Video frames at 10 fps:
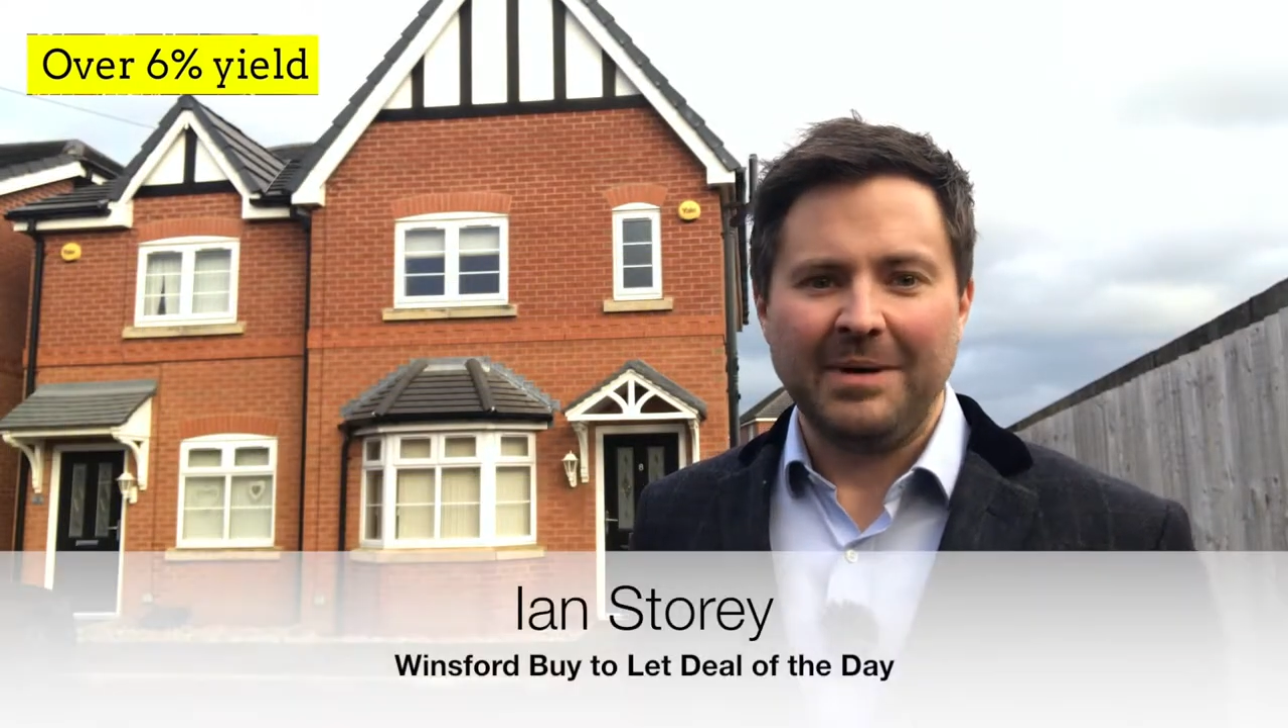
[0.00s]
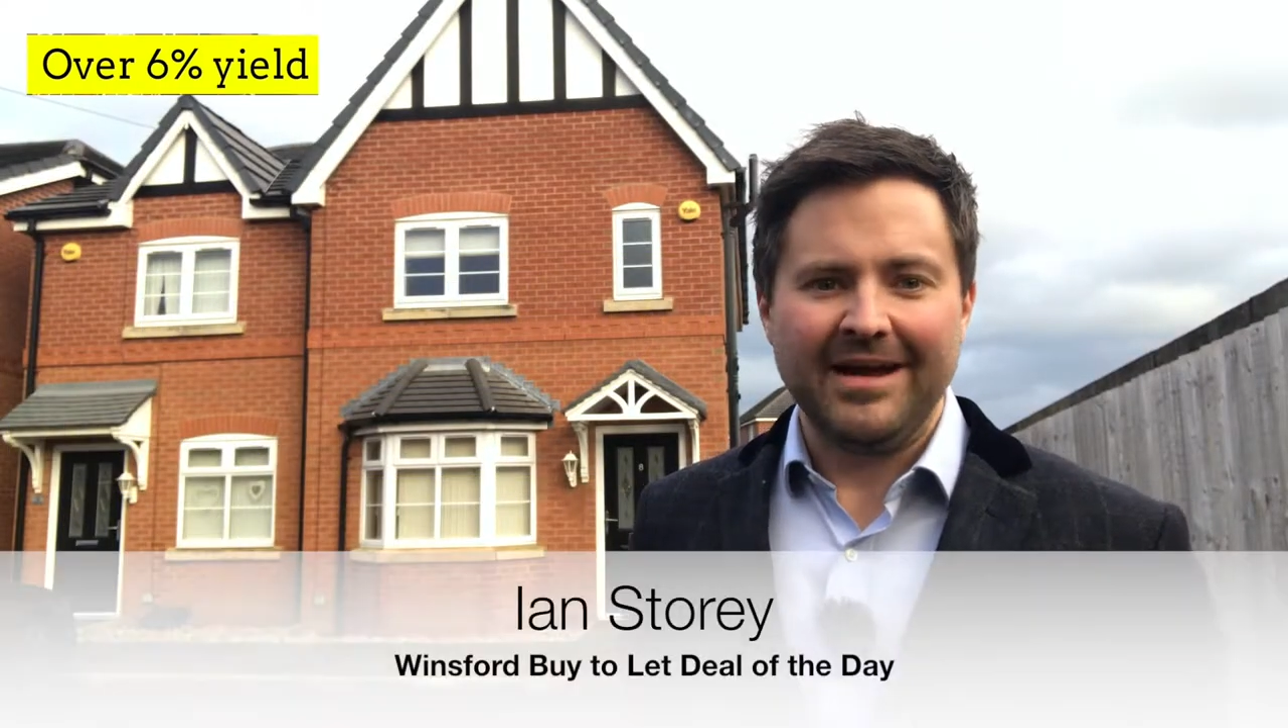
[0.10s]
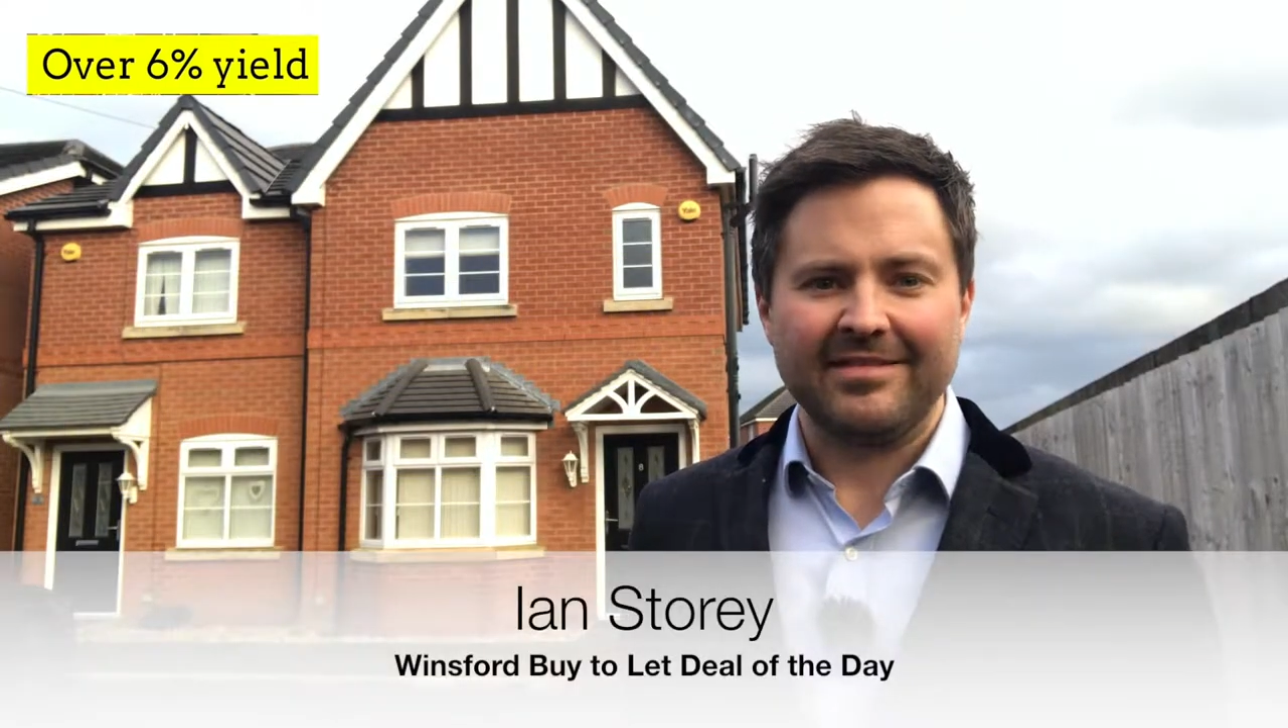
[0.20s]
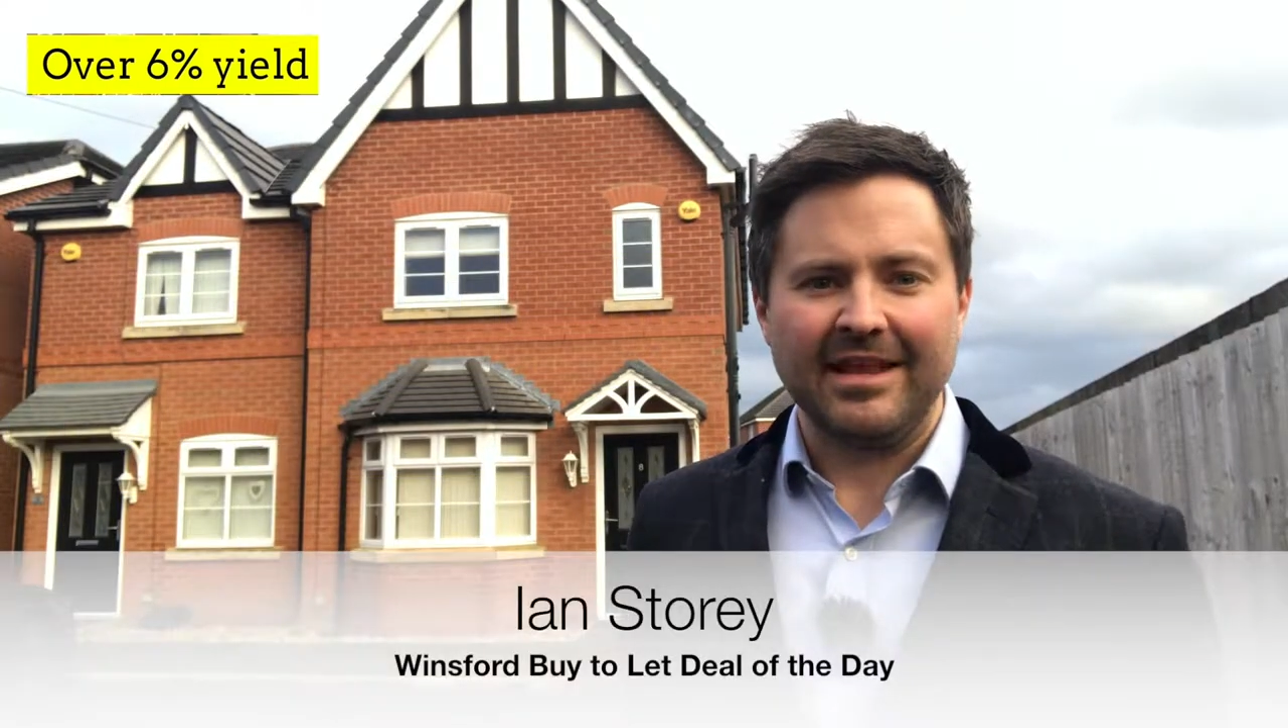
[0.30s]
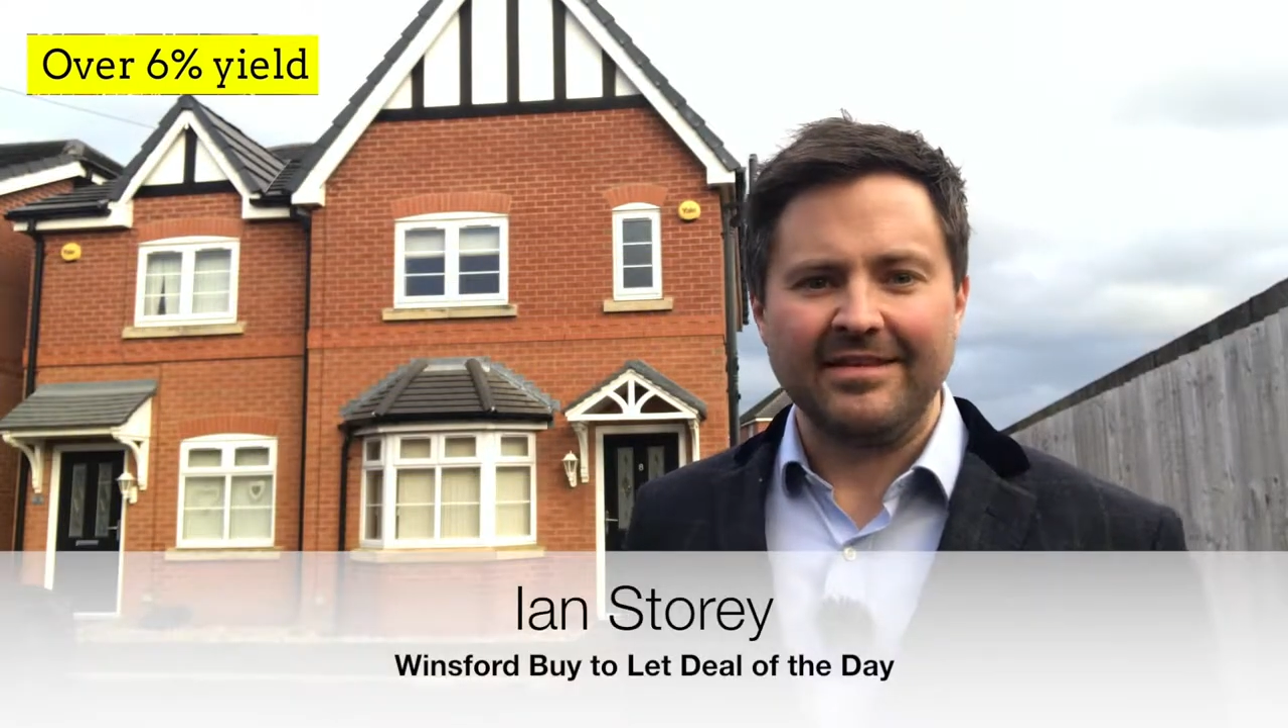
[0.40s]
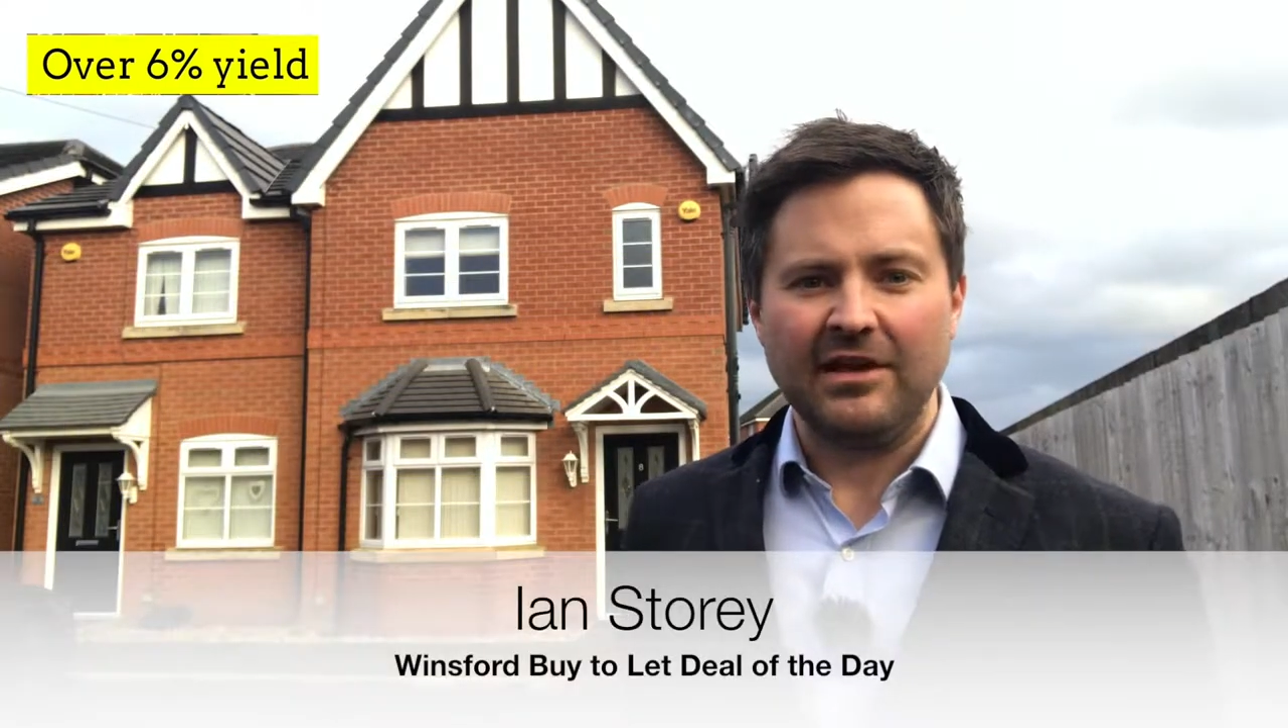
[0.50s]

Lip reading: buy-to-let